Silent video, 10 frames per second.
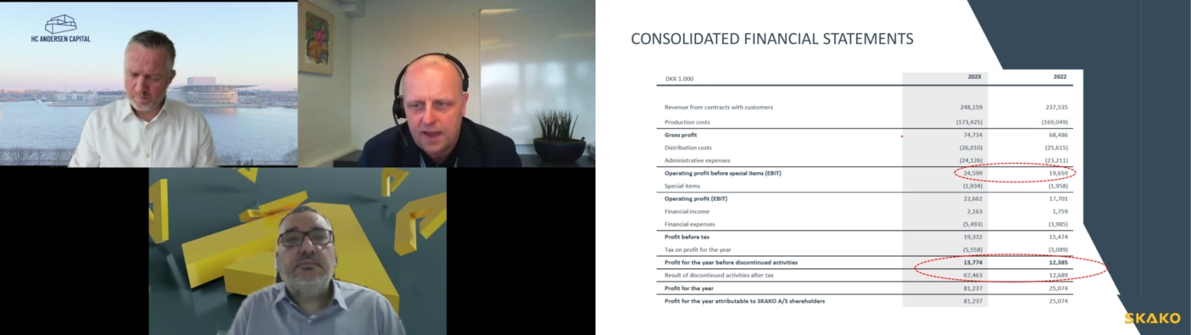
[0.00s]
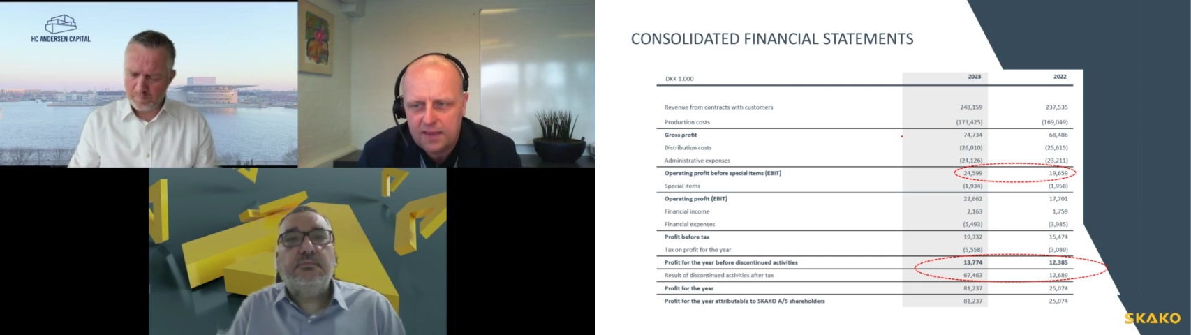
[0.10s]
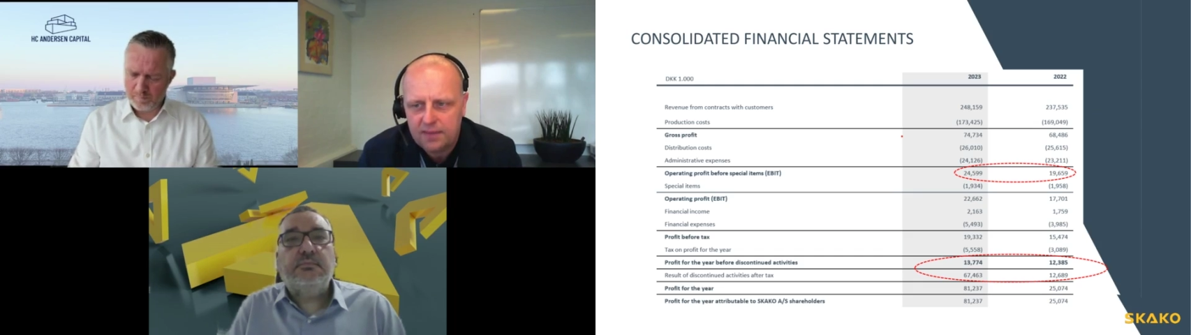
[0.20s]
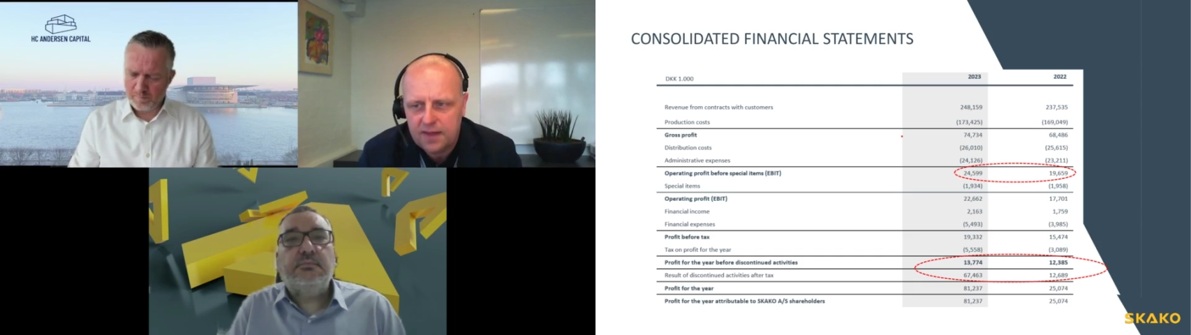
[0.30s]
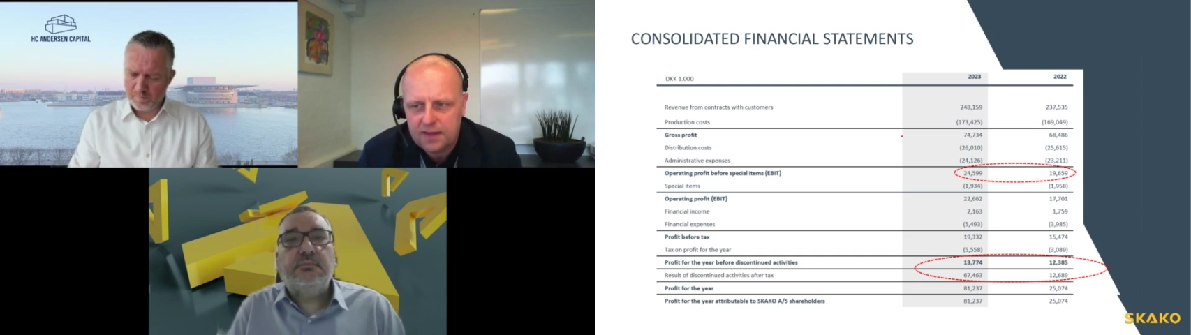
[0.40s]

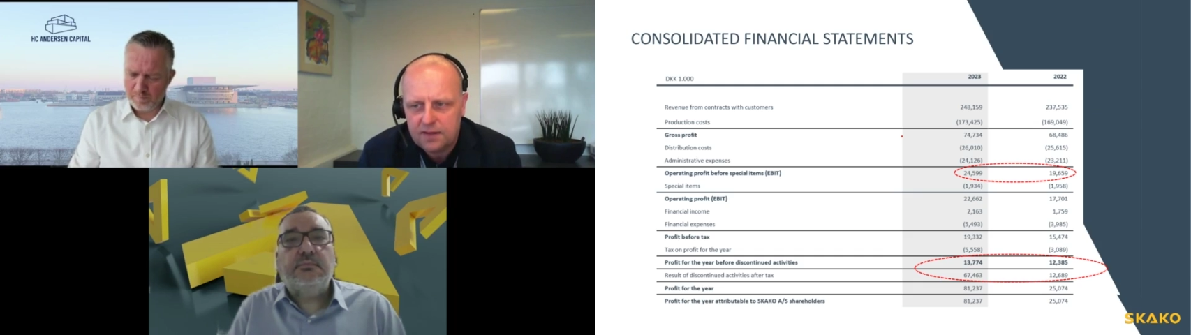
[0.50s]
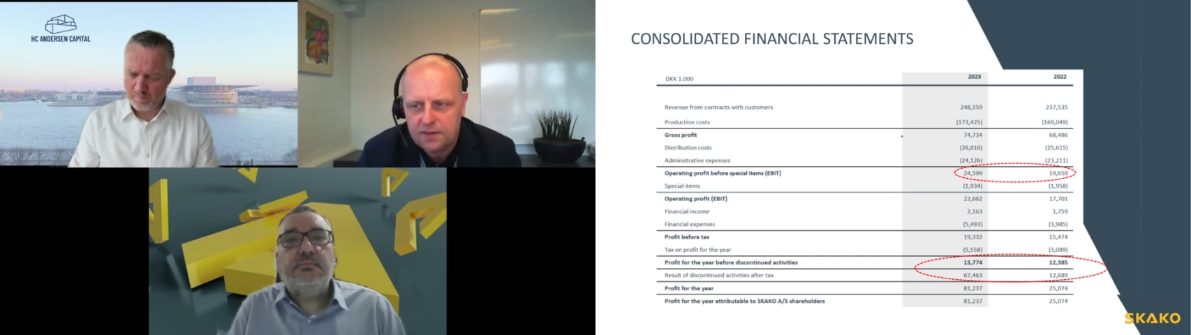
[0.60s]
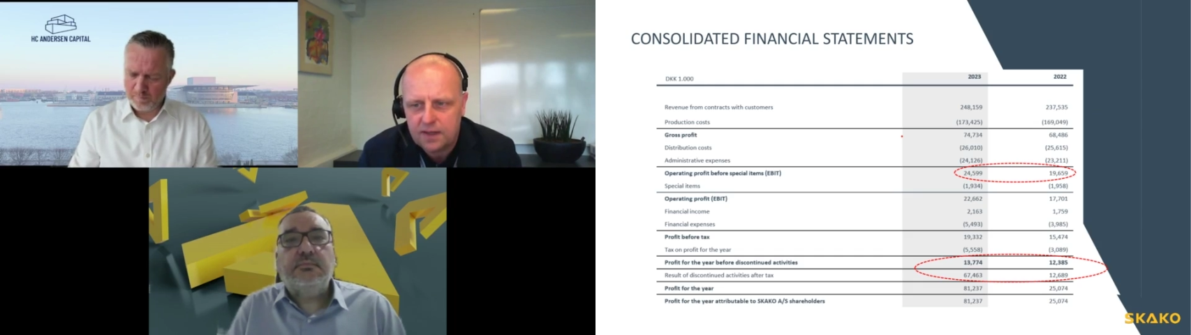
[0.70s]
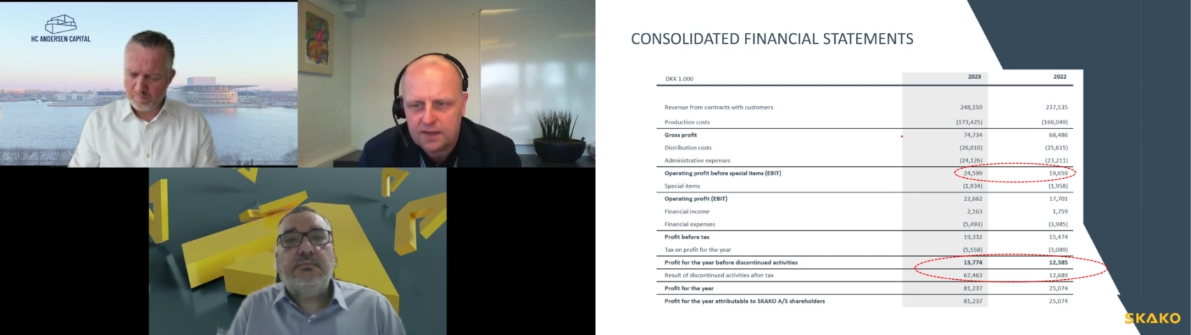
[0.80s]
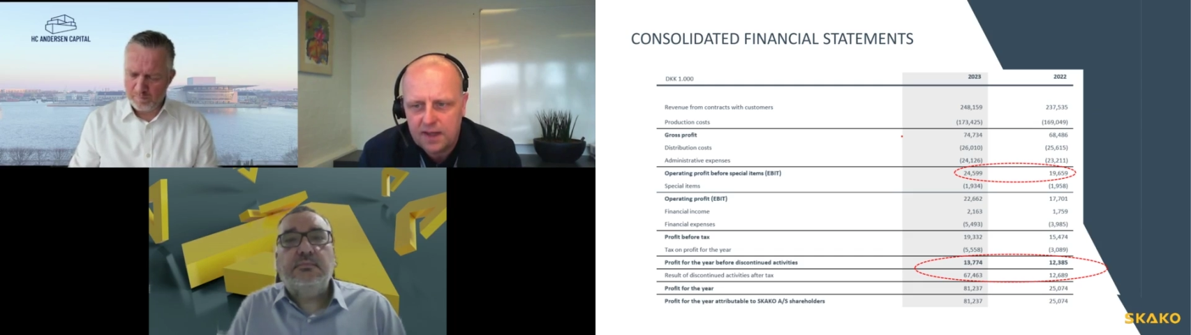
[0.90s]
and
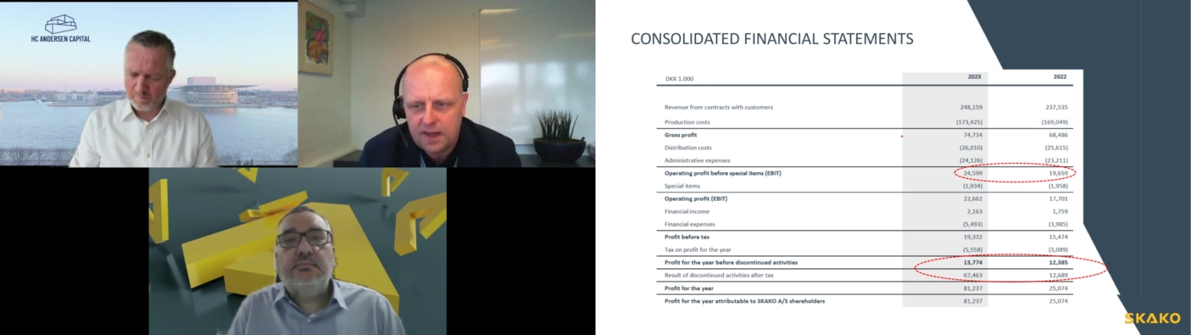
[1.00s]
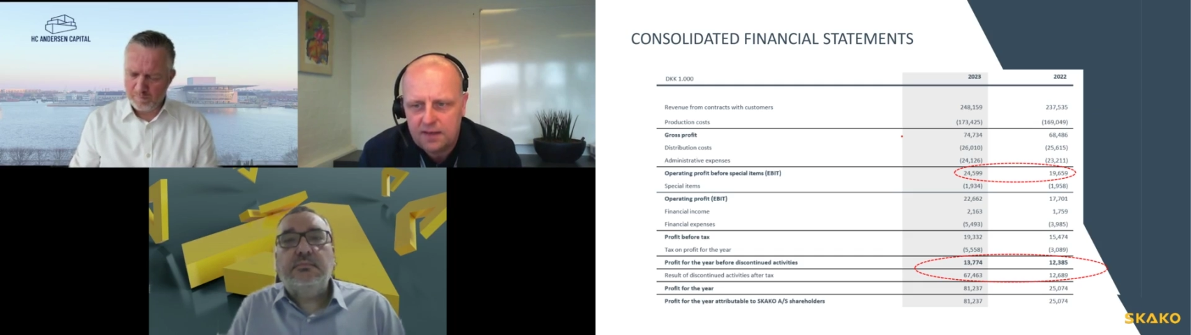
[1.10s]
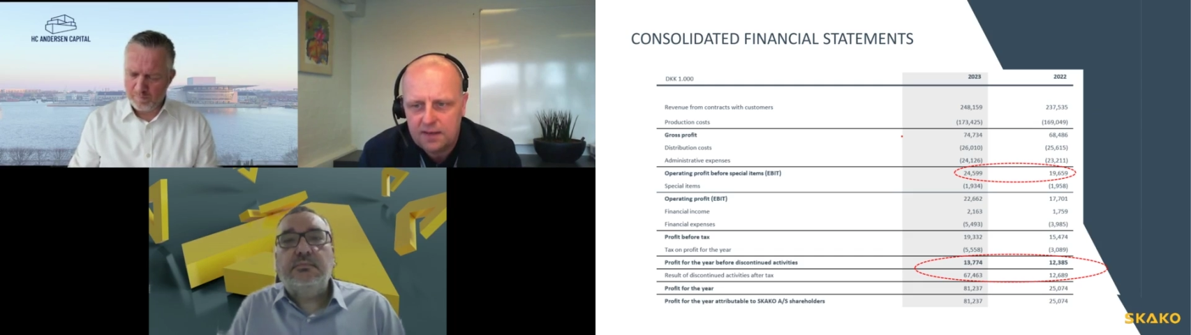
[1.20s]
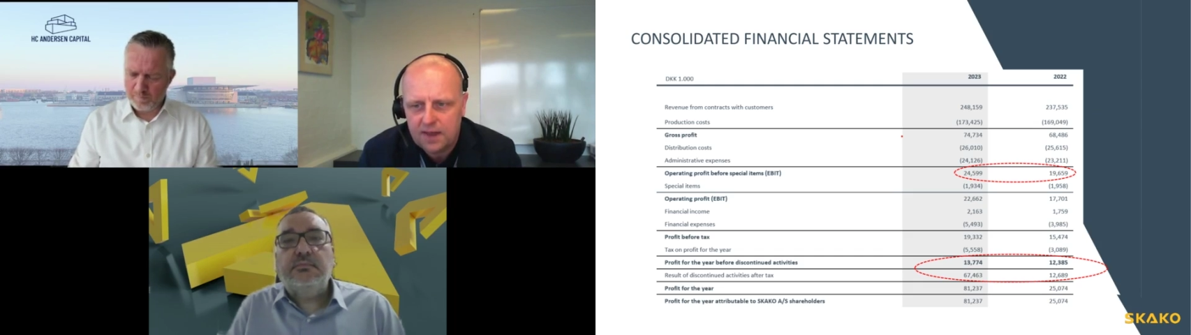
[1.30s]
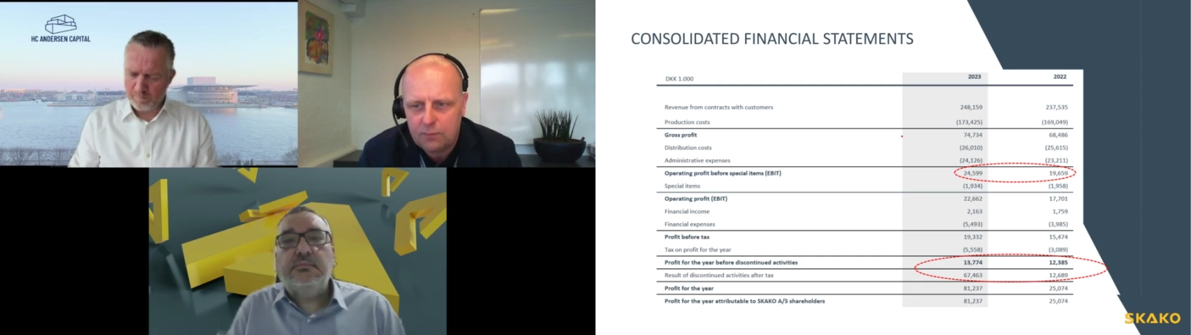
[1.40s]
then the
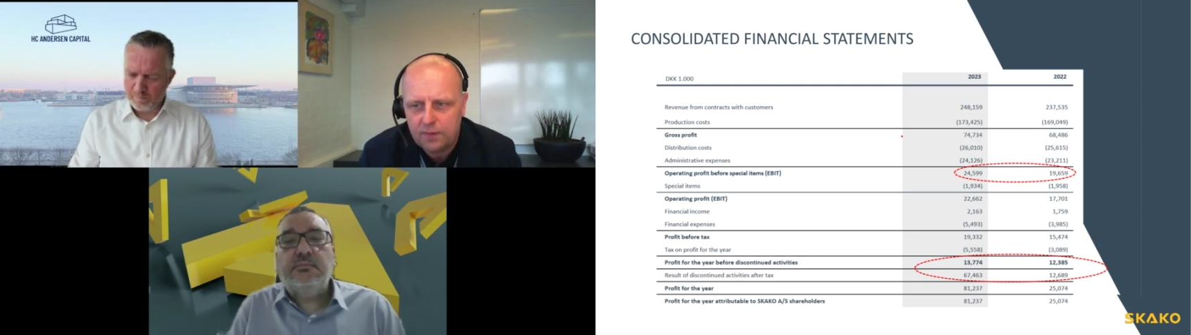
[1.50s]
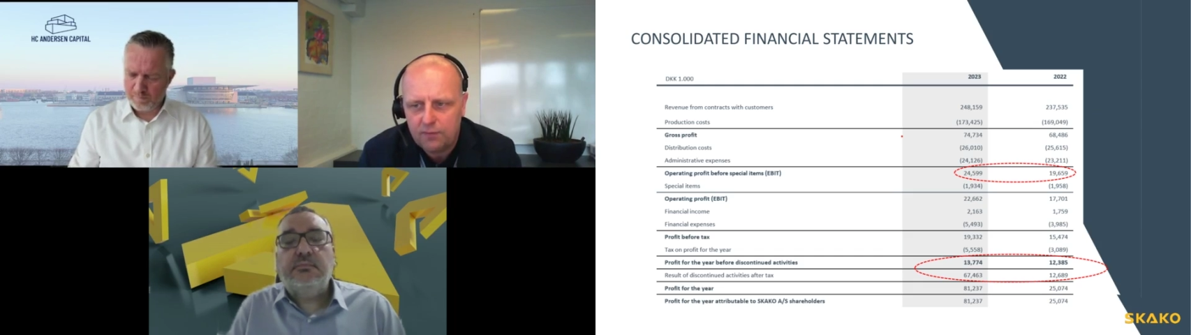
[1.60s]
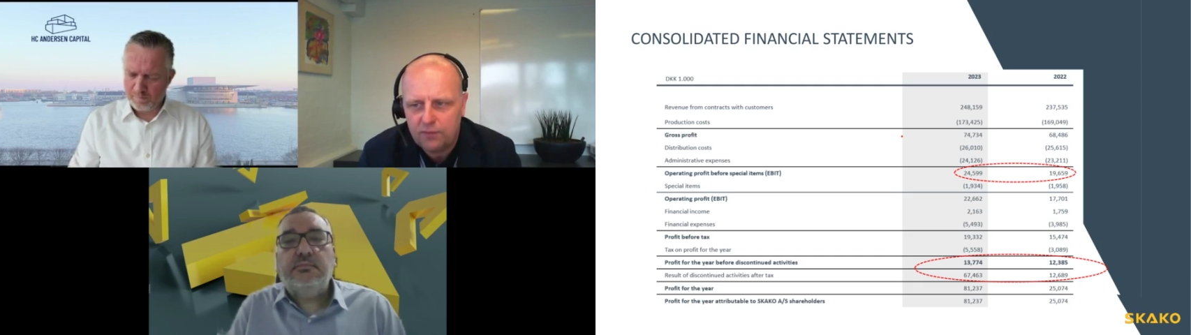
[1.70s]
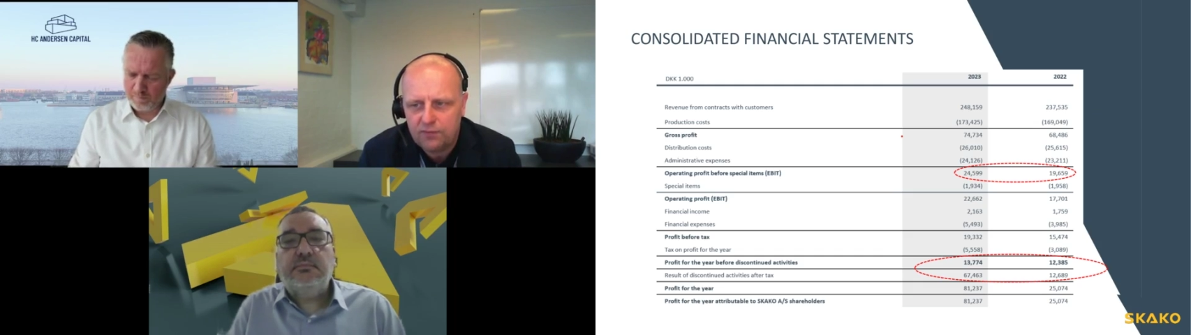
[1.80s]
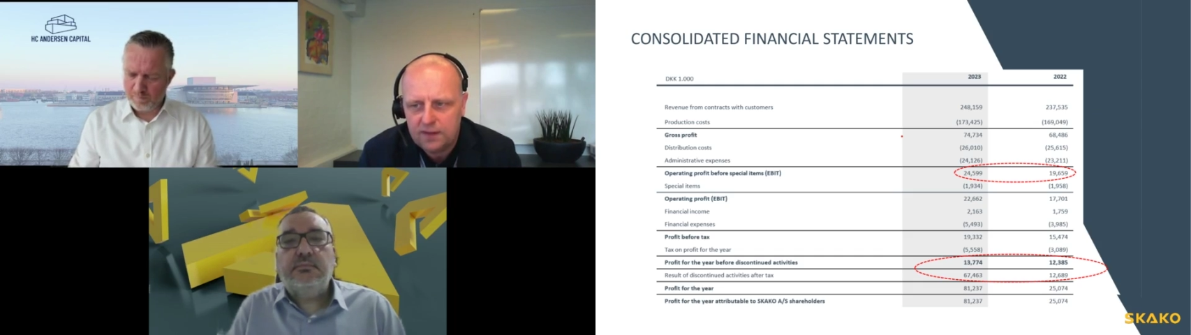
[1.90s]
gain that we
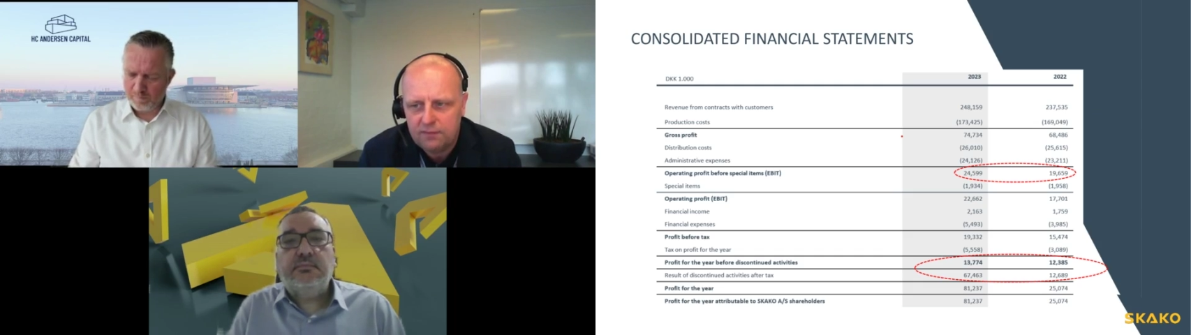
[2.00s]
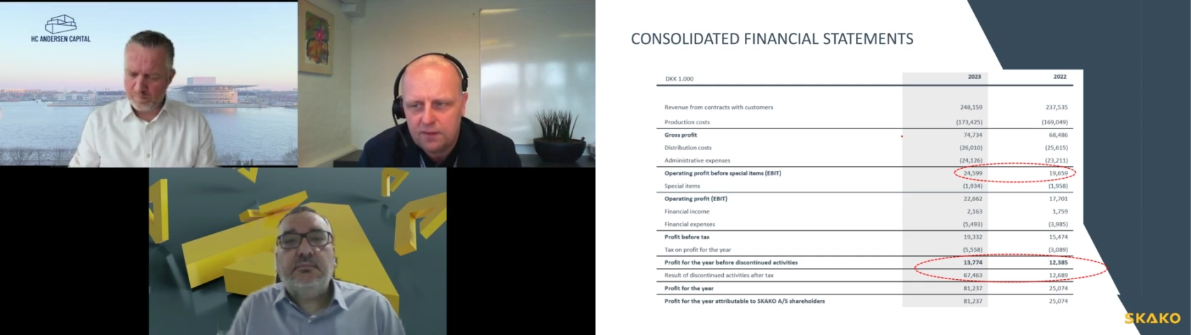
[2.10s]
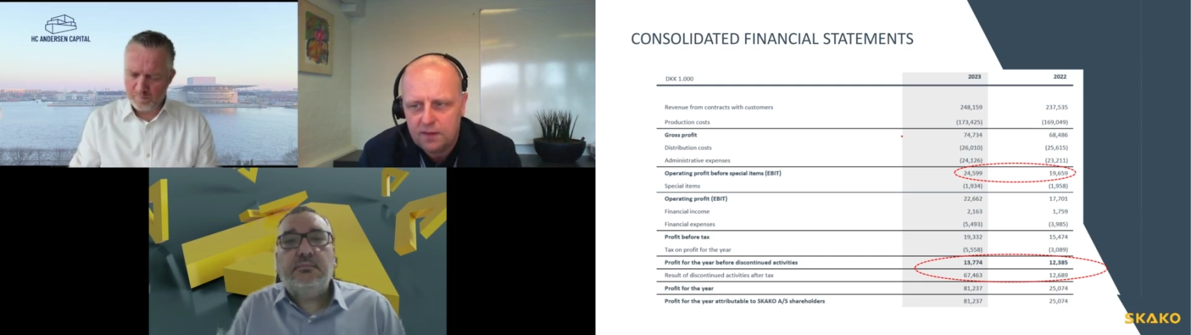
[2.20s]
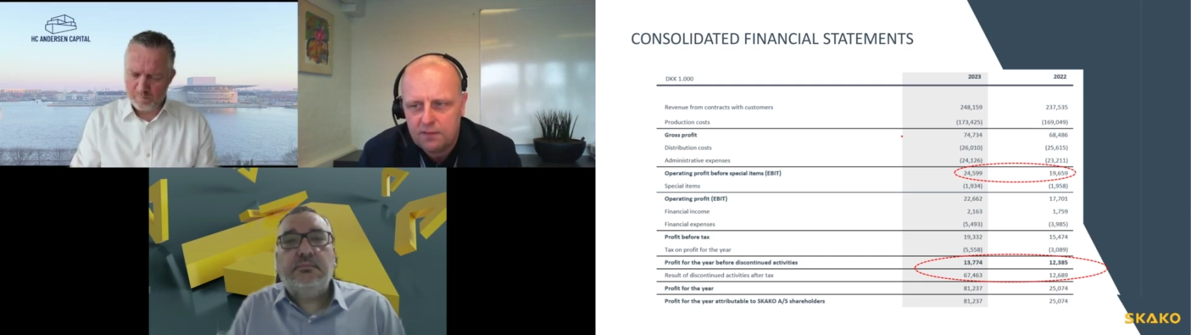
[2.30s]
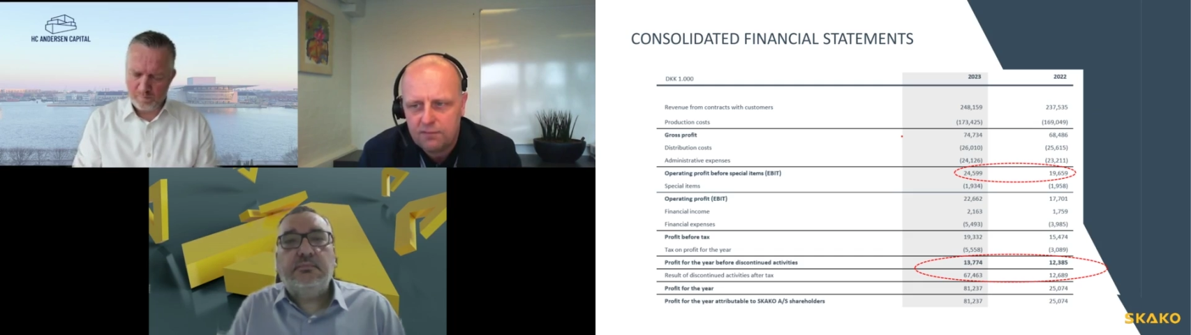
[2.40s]
received